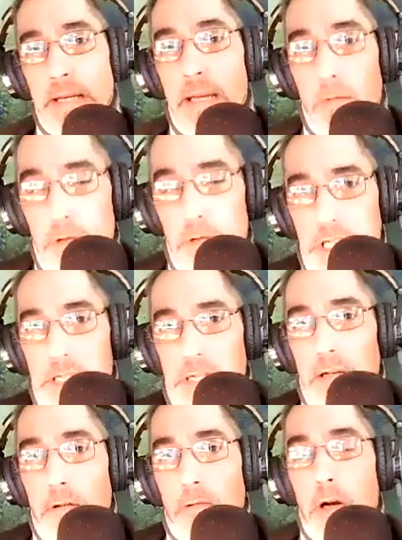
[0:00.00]
It was
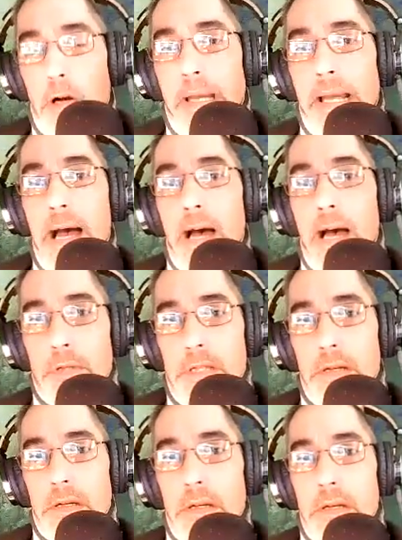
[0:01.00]
still going out,
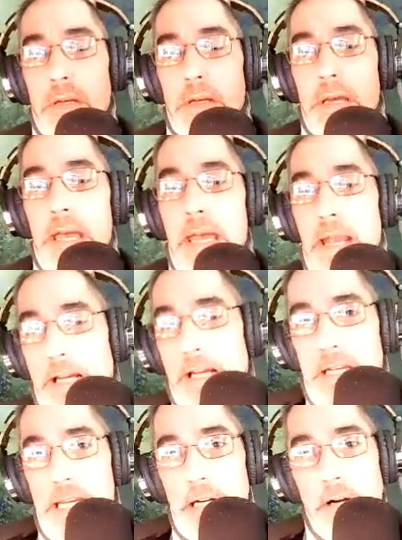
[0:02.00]
and I
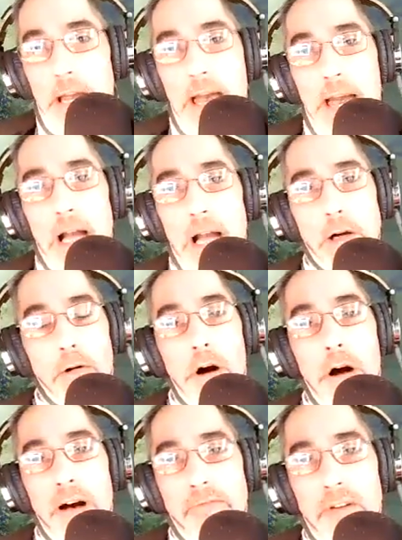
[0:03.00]
could hear it echo
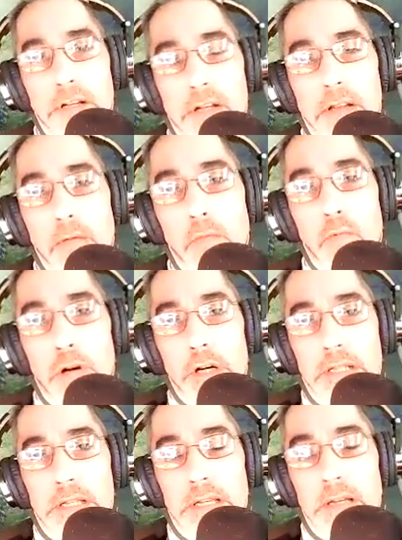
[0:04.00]
off into the
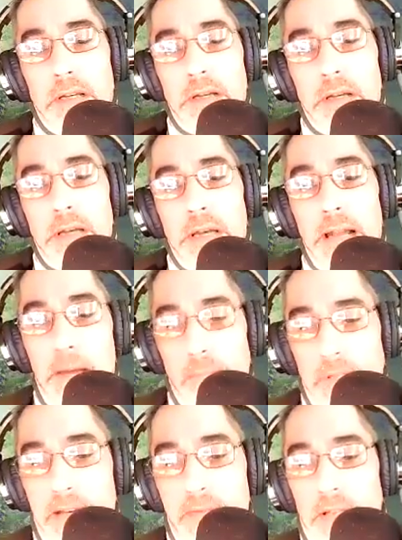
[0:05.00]
woods. And I
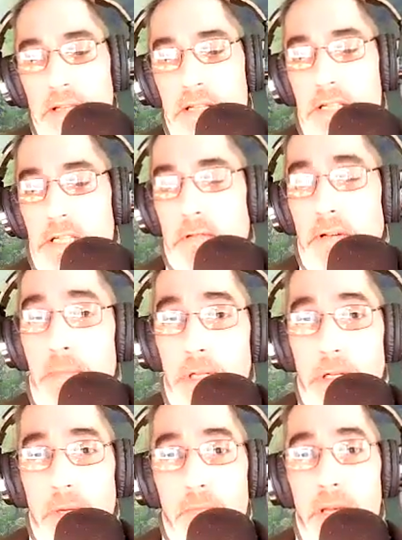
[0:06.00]
believe that this scream
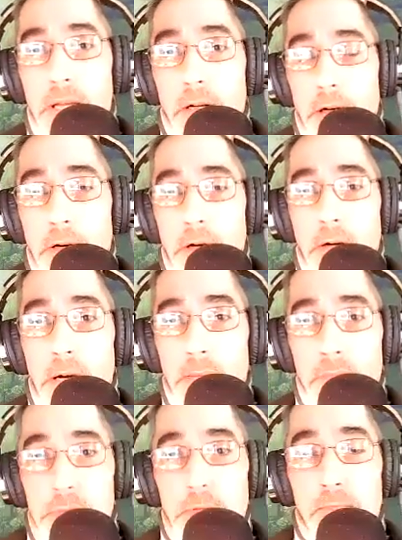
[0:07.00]
could have been heard
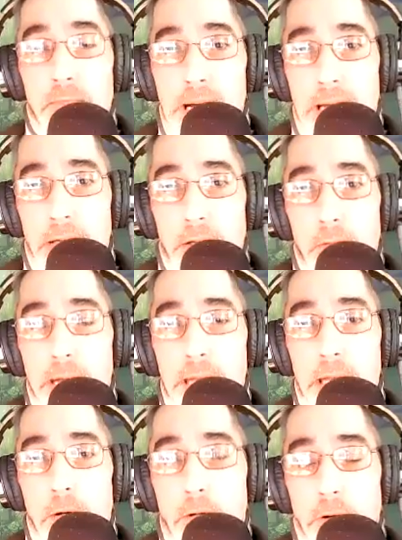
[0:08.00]
up to a mile
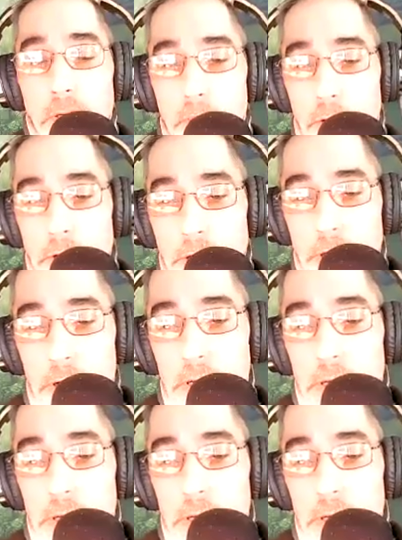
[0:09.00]
away or more.